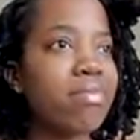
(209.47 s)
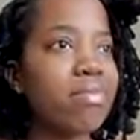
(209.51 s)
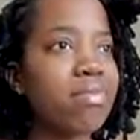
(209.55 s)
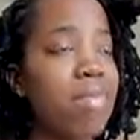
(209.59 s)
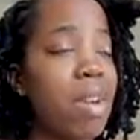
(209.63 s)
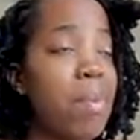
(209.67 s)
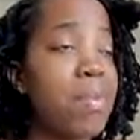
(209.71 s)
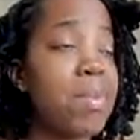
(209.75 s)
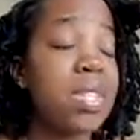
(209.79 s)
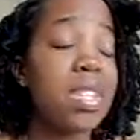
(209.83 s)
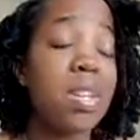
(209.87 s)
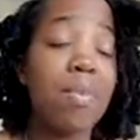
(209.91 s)

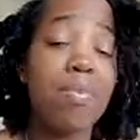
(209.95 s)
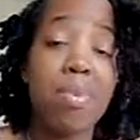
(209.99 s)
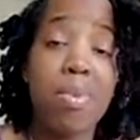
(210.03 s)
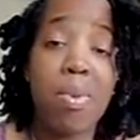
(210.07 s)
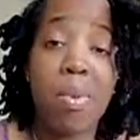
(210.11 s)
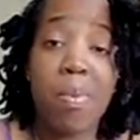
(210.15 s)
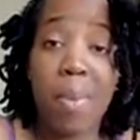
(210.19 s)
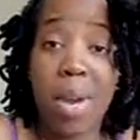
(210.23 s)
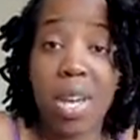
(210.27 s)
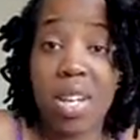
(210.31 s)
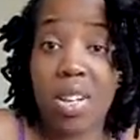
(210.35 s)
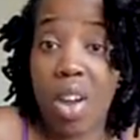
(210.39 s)
I mean, some
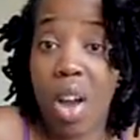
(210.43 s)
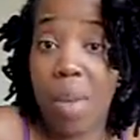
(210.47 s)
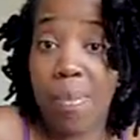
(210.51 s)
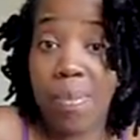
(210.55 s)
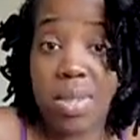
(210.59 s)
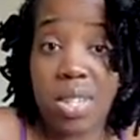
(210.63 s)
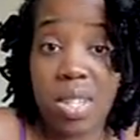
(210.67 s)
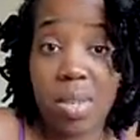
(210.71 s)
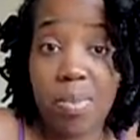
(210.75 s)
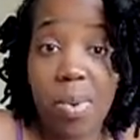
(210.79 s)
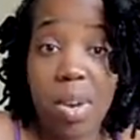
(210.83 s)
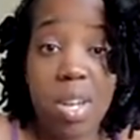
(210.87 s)
people might not
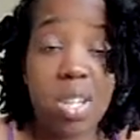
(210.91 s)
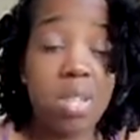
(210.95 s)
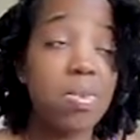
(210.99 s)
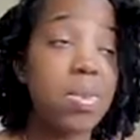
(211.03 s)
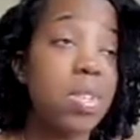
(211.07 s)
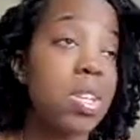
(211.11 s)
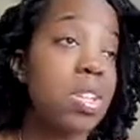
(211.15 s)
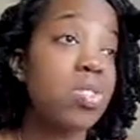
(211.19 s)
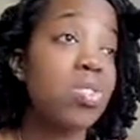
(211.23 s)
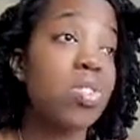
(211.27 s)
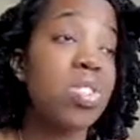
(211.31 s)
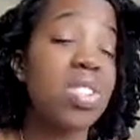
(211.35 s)
be surprised,
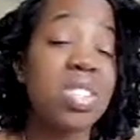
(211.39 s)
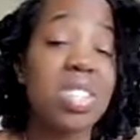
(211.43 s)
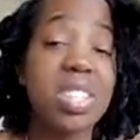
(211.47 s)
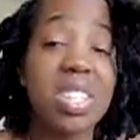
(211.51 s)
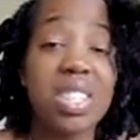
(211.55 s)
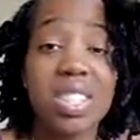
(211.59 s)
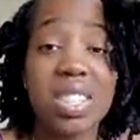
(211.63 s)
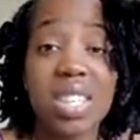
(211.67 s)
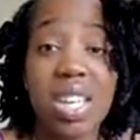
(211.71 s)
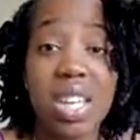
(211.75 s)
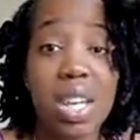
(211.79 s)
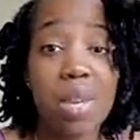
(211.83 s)
because you can see
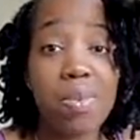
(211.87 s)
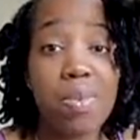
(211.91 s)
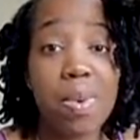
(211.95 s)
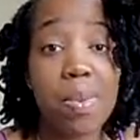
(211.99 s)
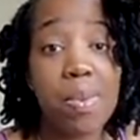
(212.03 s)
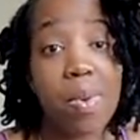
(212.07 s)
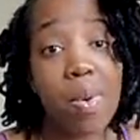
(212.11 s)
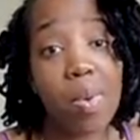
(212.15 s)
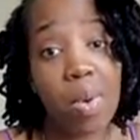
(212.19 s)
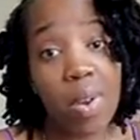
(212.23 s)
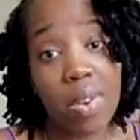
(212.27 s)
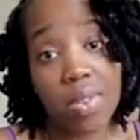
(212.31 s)
skinny
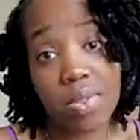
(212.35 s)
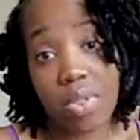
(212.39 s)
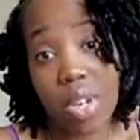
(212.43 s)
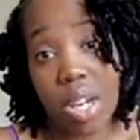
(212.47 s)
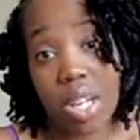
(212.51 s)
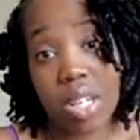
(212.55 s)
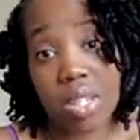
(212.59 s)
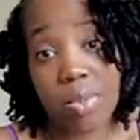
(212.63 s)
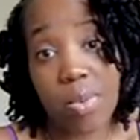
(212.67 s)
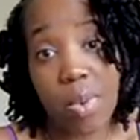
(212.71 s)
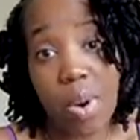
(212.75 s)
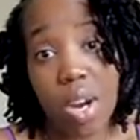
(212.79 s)
people with
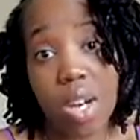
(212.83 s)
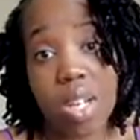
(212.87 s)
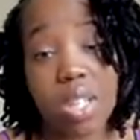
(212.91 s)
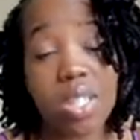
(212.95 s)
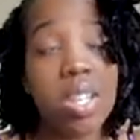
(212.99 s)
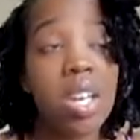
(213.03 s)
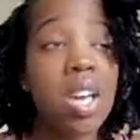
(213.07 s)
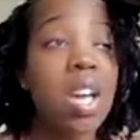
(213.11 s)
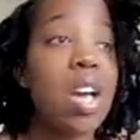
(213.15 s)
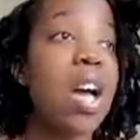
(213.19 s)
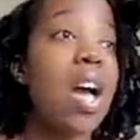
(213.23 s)
stretch marks.